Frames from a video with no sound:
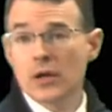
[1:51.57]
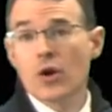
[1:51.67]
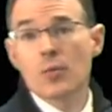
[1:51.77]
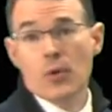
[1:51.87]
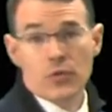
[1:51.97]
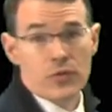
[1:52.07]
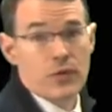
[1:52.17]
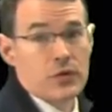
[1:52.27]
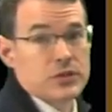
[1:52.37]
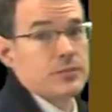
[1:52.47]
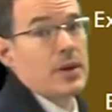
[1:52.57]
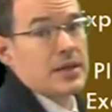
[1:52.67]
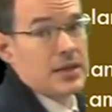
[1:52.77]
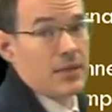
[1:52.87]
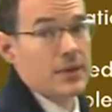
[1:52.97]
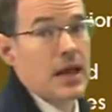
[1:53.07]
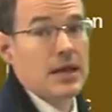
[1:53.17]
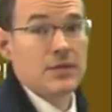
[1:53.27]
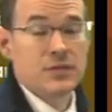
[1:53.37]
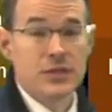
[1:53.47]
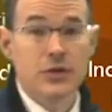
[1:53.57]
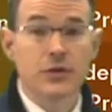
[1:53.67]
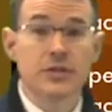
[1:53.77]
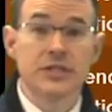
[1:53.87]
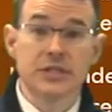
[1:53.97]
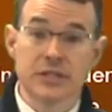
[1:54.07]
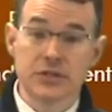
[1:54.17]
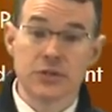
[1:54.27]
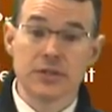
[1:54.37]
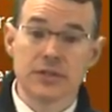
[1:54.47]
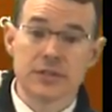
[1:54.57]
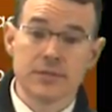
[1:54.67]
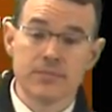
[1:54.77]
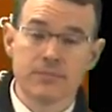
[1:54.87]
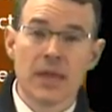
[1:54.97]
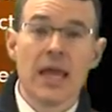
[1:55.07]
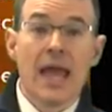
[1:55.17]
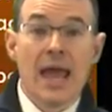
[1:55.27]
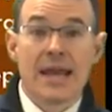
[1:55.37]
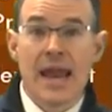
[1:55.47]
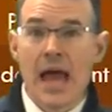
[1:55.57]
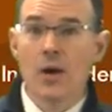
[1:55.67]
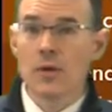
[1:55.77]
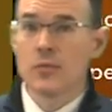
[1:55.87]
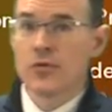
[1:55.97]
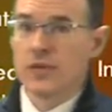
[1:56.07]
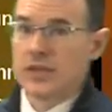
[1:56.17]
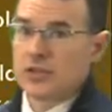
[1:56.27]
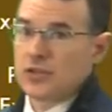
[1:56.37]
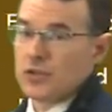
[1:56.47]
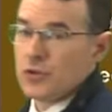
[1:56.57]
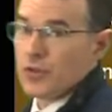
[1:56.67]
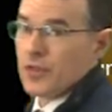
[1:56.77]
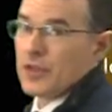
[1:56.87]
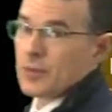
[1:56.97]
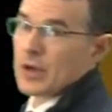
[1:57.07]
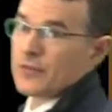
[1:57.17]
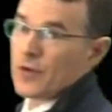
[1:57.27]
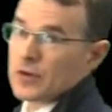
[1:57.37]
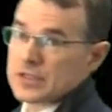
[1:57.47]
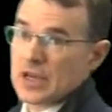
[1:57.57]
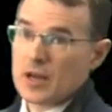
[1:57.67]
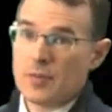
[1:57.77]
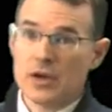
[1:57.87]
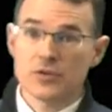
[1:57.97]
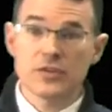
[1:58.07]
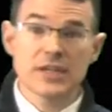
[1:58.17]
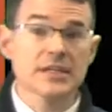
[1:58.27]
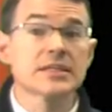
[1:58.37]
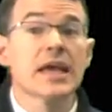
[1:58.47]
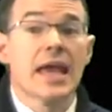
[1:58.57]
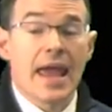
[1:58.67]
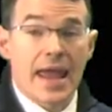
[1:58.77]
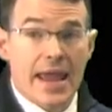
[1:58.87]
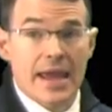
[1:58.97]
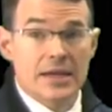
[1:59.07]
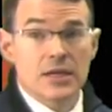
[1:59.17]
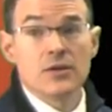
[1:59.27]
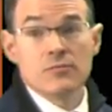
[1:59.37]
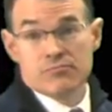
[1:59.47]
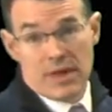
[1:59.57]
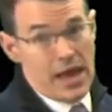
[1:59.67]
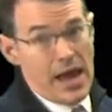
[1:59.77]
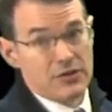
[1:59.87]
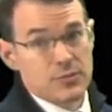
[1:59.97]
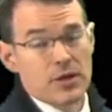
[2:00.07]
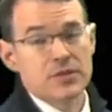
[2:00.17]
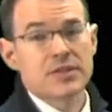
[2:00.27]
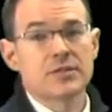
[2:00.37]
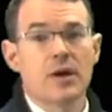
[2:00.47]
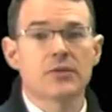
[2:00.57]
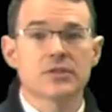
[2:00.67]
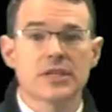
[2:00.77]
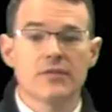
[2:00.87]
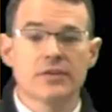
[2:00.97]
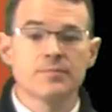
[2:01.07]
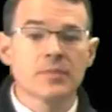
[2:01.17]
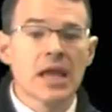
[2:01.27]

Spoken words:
or both of those depending on the kind of skill you're teaching students. And now we move into the thing we're going to focus on in Module 6, and after Module 6 and Module 7,